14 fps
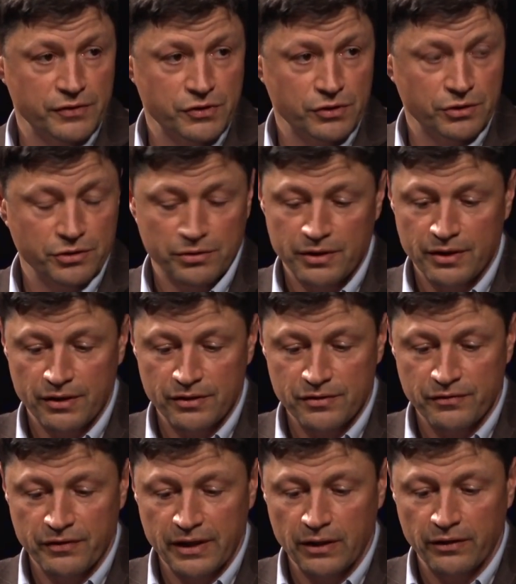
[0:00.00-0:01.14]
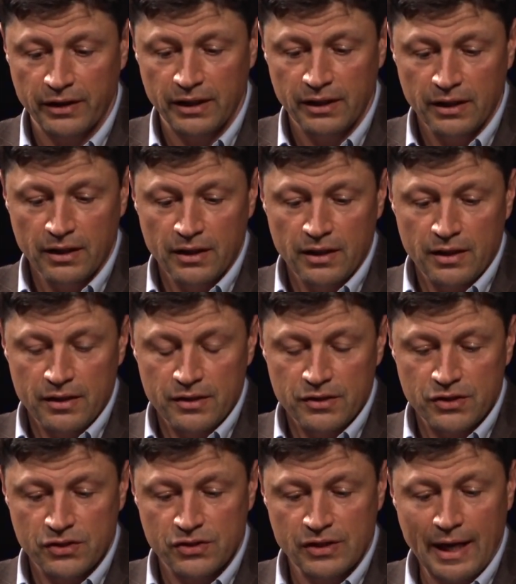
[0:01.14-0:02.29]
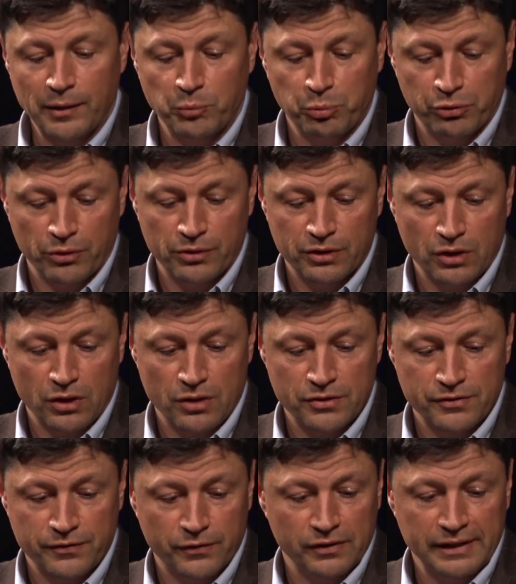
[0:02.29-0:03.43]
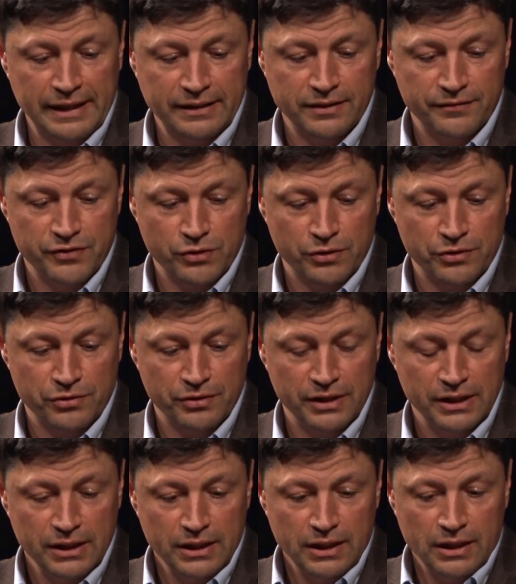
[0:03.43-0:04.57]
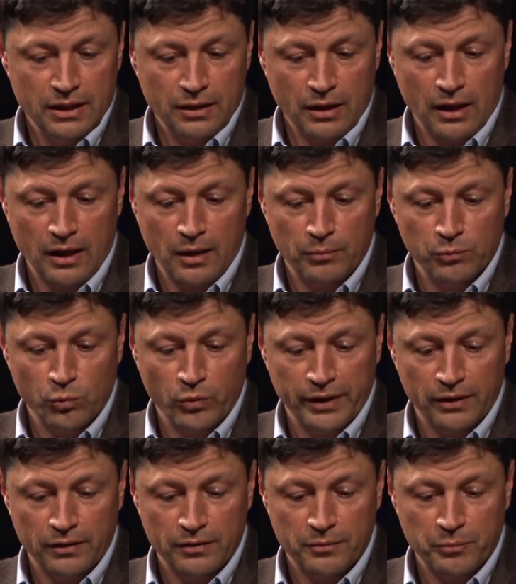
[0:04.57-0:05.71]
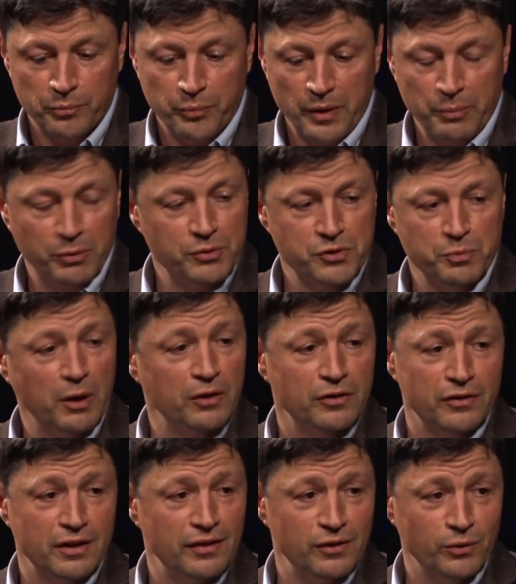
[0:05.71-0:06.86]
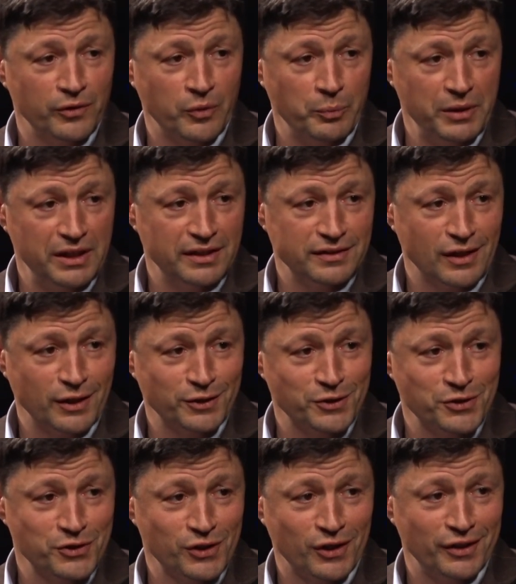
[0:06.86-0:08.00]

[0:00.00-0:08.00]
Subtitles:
for surgery. There's very set protocols for elective surgery where people smarter than the orthopedic doctors,